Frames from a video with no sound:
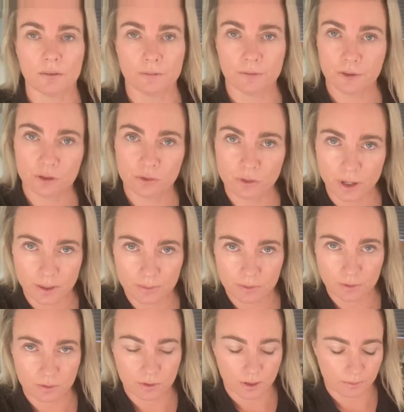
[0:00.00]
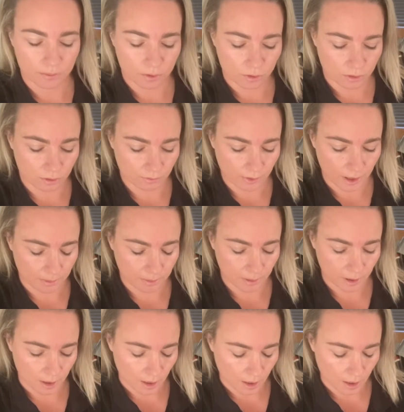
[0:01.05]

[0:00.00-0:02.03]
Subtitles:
fish wraps or some sort of wrap.